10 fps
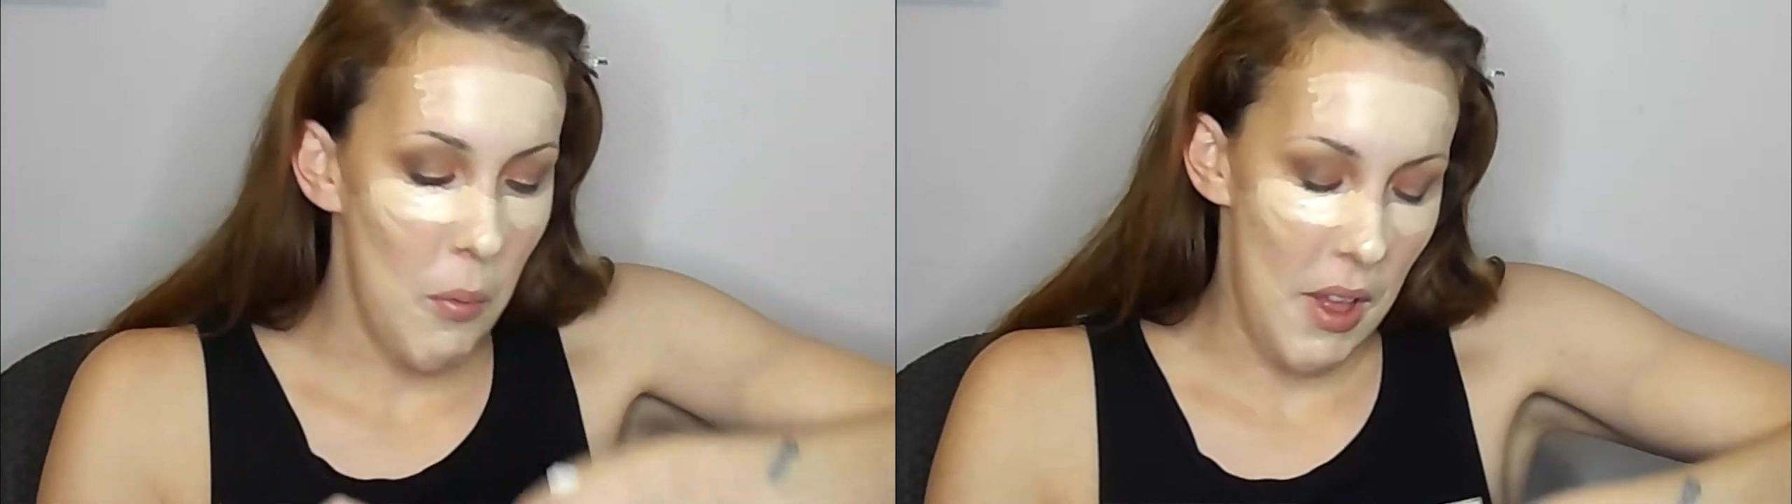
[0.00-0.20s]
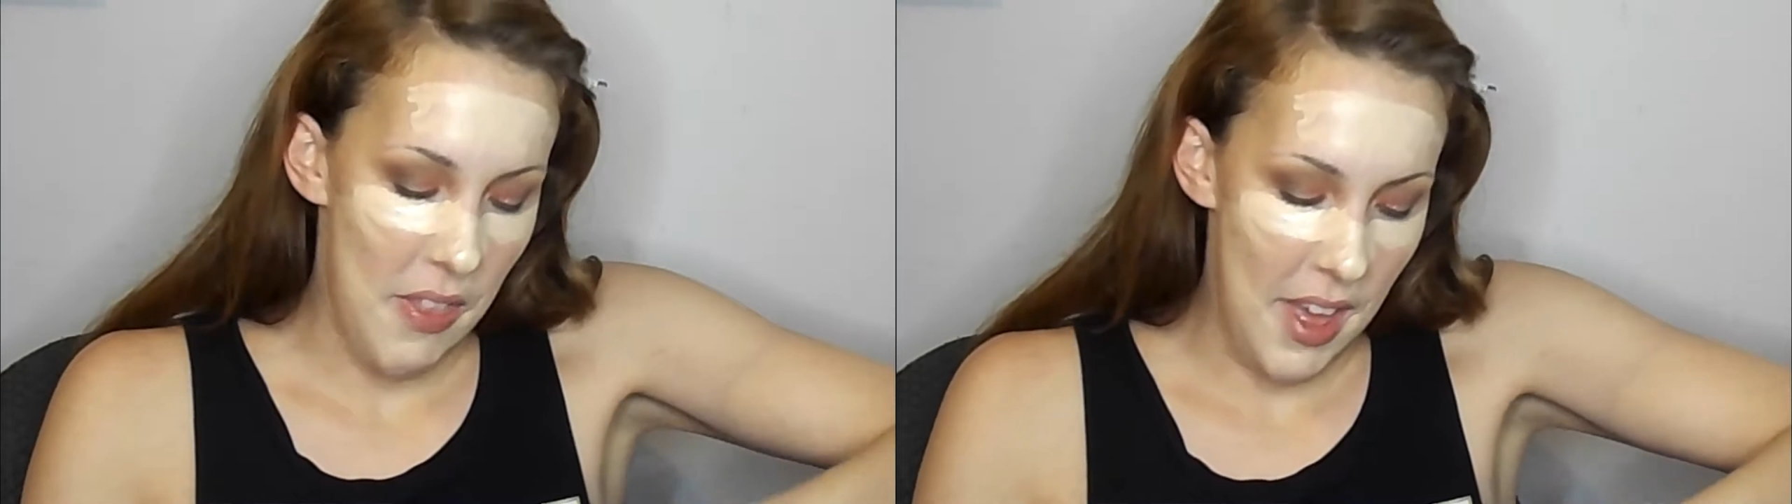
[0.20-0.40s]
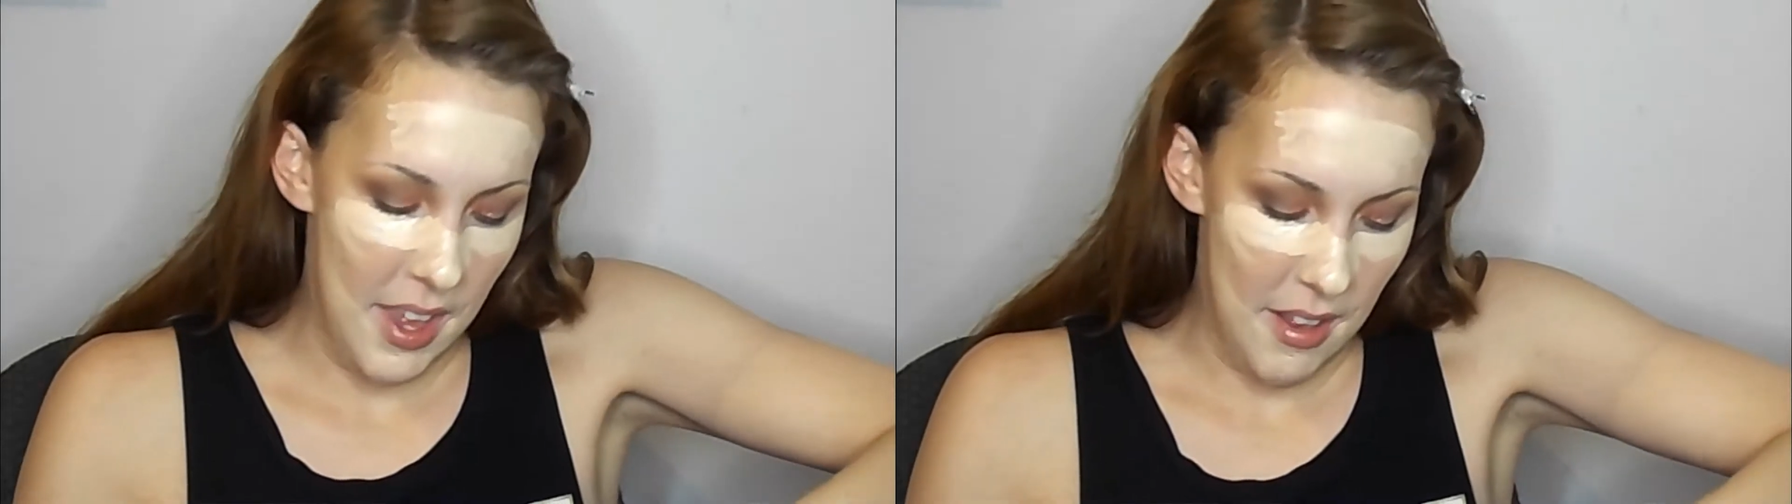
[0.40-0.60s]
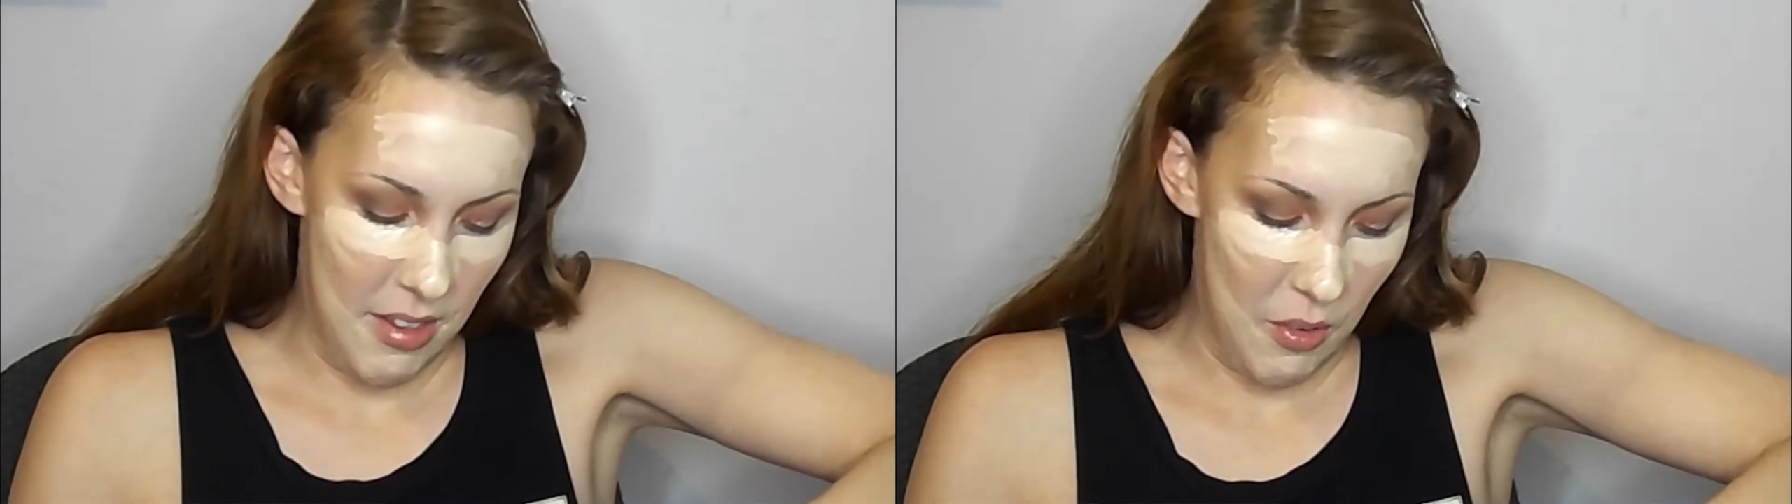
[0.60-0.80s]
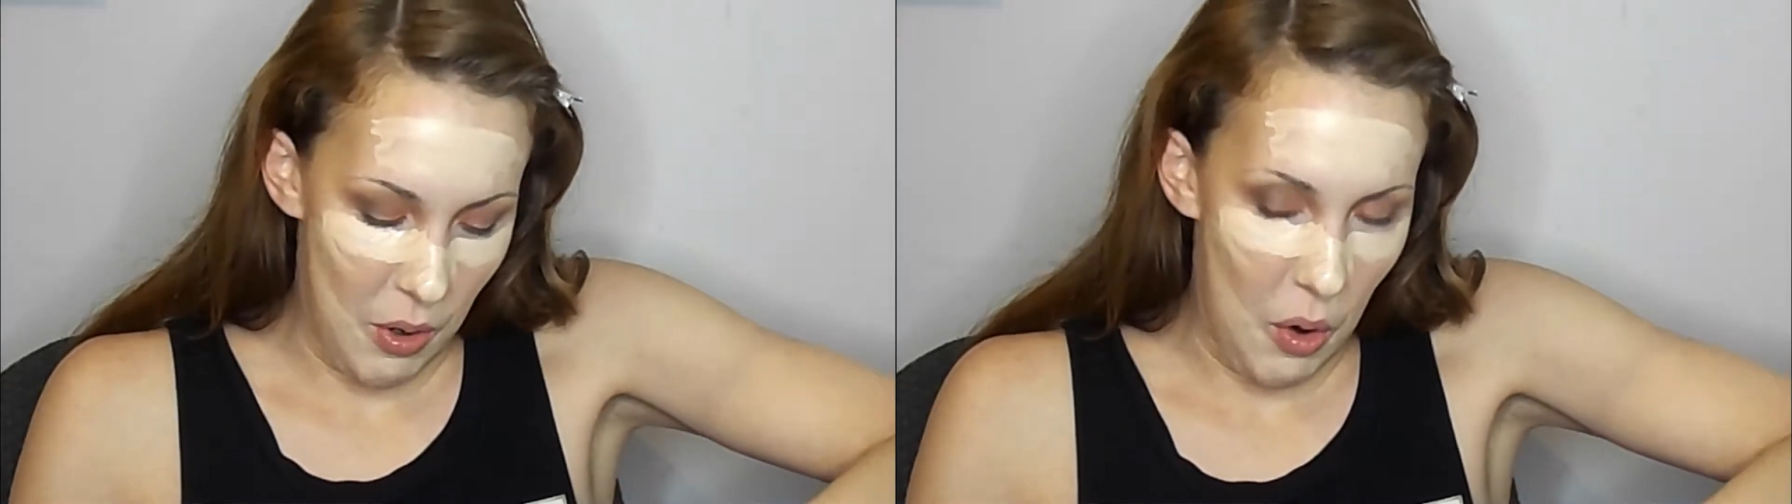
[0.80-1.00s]
what that
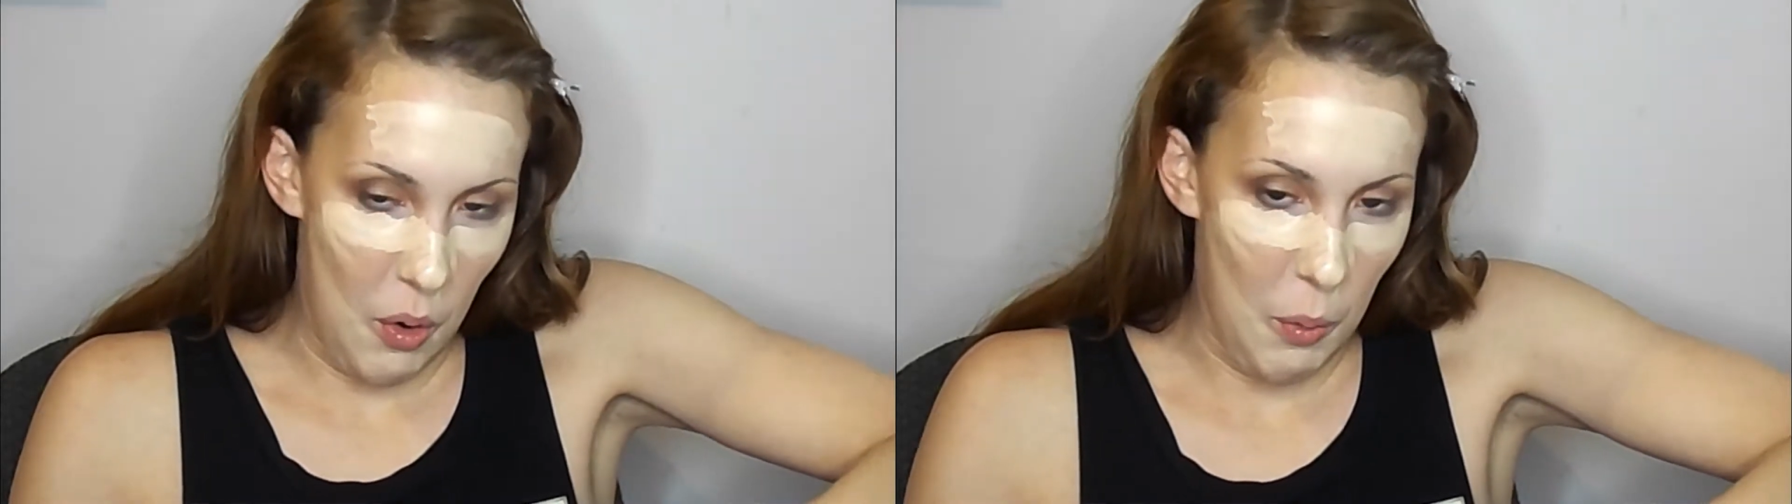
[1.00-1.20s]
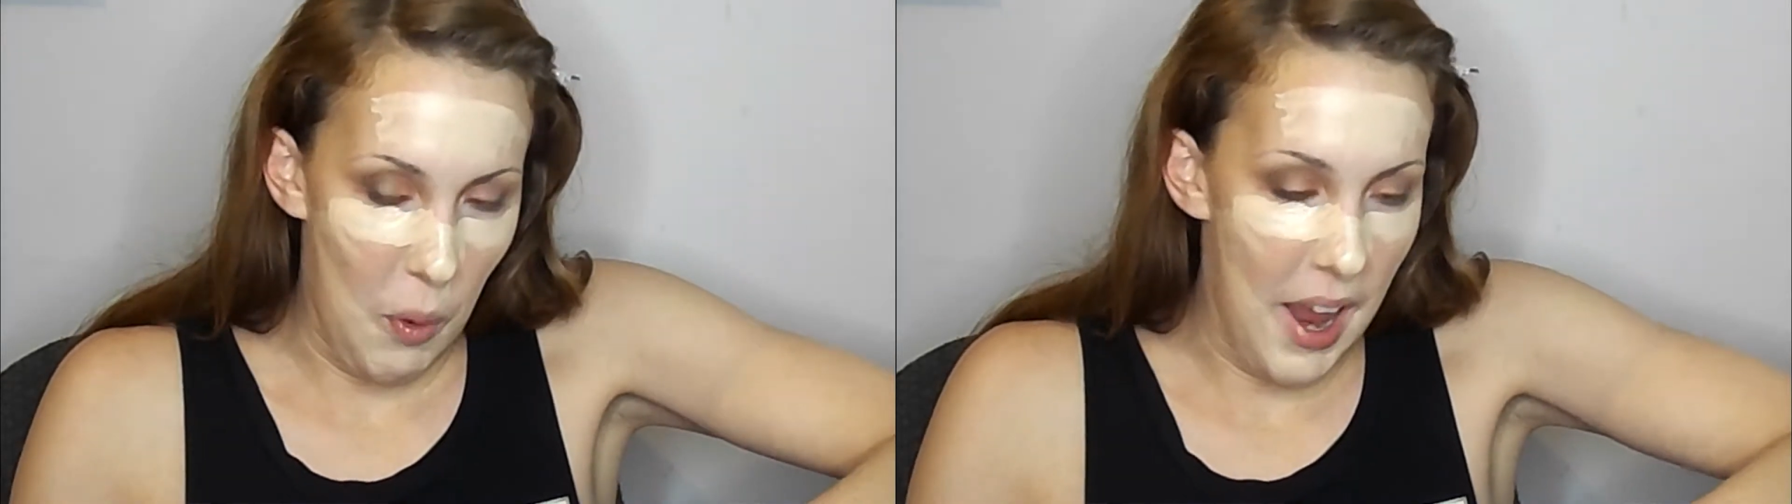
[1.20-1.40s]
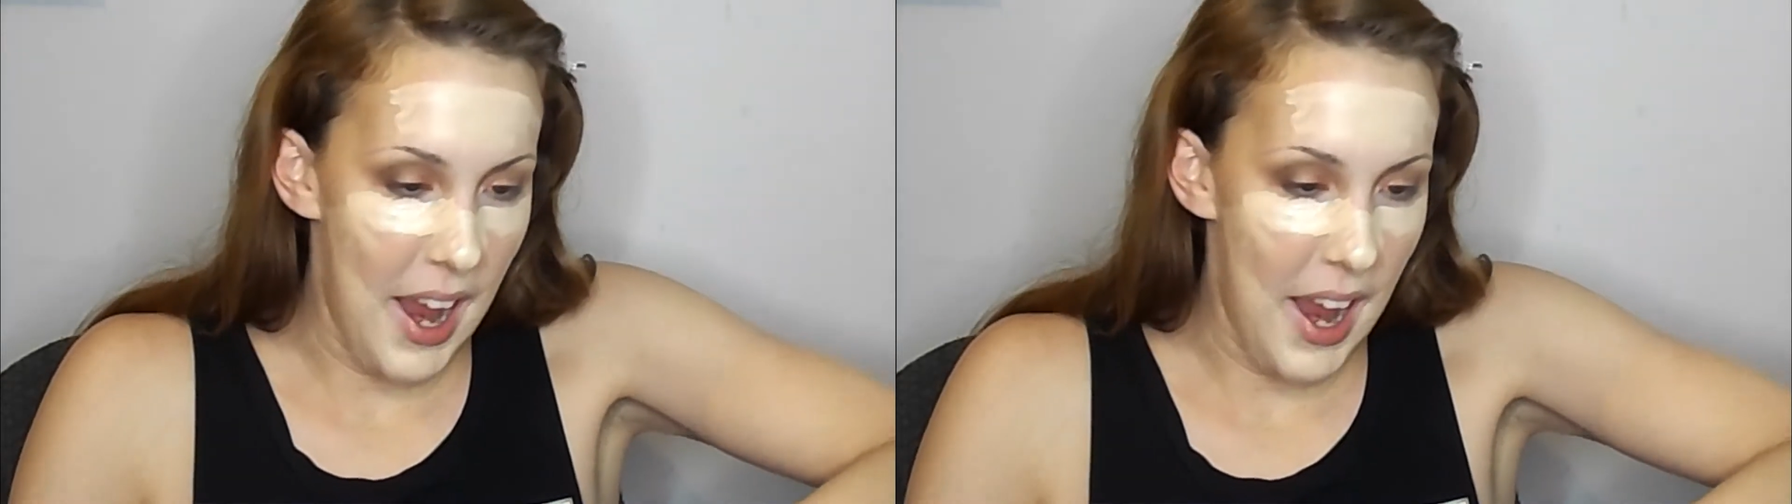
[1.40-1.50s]
is or why